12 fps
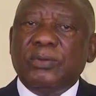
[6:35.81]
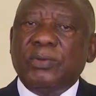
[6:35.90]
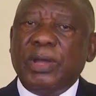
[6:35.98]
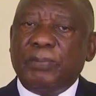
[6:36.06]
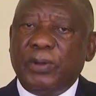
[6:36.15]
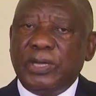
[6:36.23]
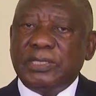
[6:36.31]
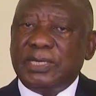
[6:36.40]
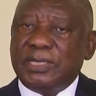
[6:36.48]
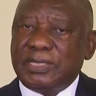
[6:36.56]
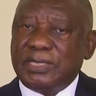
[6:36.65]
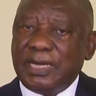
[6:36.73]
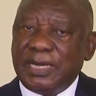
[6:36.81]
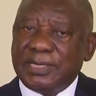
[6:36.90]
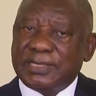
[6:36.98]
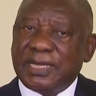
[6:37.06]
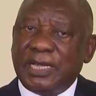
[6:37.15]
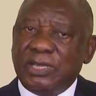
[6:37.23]
We appointed the
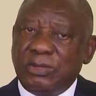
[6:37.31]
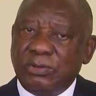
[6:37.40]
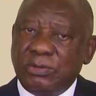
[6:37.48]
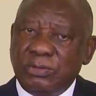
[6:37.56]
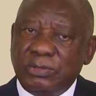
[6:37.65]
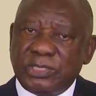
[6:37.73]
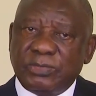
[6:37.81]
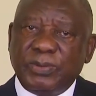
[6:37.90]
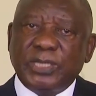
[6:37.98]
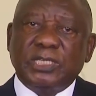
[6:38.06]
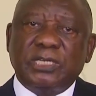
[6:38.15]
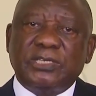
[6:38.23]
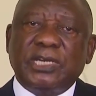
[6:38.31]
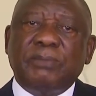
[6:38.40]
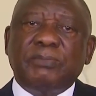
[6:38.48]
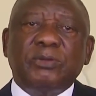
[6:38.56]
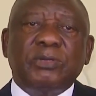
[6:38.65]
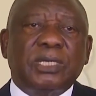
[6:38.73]
SIU Special
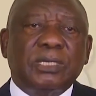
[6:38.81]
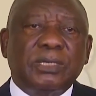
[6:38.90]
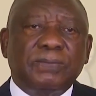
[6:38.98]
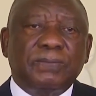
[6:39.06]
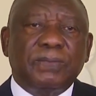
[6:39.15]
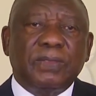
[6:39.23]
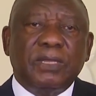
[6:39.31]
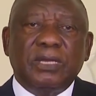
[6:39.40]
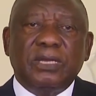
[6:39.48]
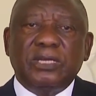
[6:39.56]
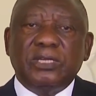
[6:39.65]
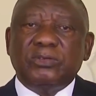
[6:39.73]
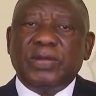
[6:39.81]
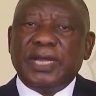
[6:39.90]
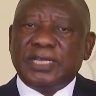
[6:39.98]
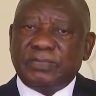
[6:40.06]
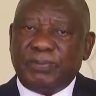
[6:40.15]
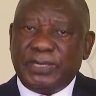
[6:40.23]
Tribunal to
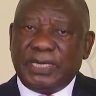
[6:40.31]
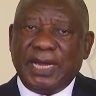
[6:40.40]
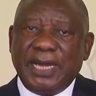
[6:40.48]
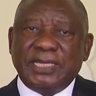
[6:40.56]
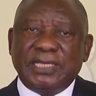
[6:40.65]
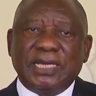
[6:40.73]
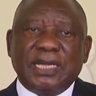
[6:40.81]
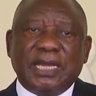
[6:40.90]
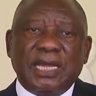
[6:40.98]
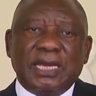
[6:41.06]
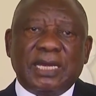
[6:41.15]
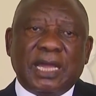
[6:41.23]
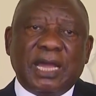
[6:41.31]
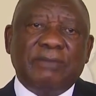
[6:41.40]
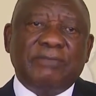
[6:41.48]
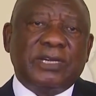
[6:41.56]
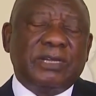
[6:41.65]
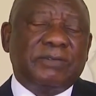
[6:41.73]
expedite the
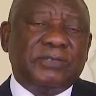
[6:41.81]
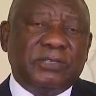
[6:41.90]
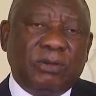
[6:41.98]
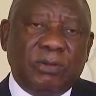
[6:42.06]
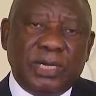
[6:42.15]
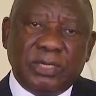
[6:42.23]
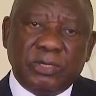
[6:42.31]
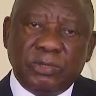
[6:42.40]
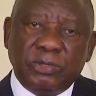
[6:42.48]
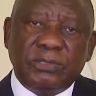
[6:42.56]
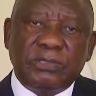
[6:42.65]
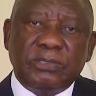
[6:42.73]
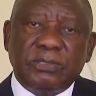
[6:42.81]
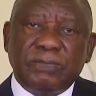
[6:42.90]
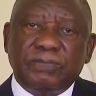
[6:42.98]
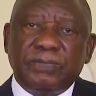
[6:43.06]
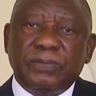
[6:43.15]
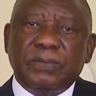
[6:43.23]
recovery of stolen goods.
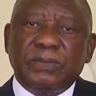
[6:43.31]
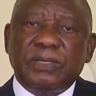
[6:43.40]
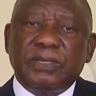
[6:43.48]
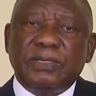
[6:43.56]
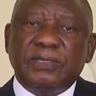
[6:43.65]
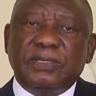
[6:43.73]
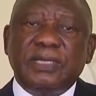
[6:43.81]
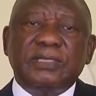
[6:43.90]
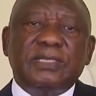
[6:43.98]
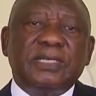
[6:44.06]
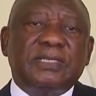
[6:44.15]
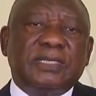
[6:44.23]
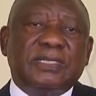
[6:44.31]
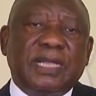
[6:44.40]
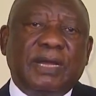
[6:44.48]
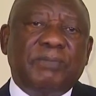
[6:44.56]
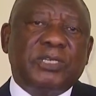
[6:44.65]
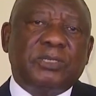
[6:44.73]
Since its
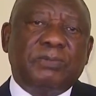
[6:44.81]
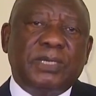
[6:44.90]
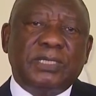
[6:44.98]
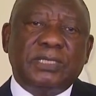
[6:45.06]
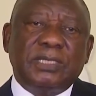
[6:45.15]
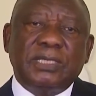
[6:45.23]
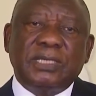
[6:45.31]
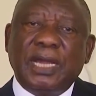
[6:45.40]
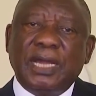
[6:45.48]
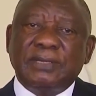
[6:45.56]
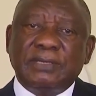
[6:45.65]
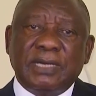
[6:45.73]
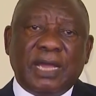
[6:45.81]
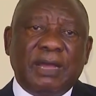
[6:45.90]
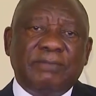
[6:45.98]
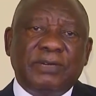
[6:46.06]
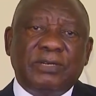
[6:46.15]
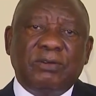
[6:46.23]
establishment, it has
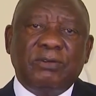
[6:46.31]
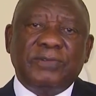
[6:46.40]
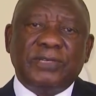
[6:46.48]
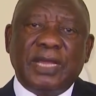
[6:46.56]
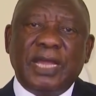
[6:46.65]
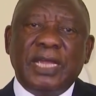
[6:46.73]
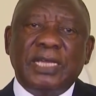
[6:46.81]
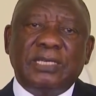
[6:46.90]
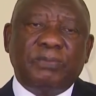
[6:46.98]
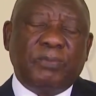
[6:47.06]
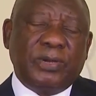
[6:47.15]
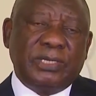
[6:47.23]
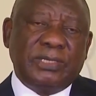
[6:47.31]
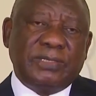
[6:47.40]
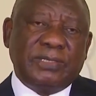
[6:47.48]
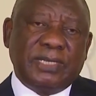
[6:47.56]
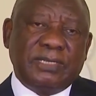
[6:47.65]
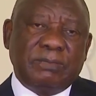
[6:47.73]
recovered over
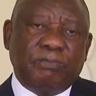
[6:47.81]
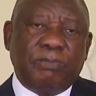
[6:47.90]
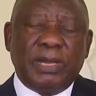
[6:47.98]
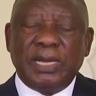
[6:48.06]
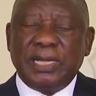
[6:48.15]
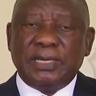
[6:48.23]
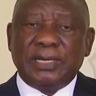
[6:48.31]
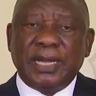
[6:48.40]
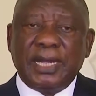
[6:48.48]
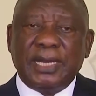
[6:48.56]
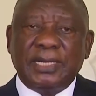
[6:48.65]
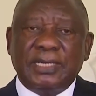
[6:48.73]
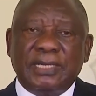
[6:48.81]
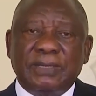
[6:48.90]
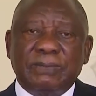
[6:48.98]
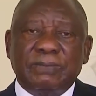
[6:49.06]
8.6 billion rand.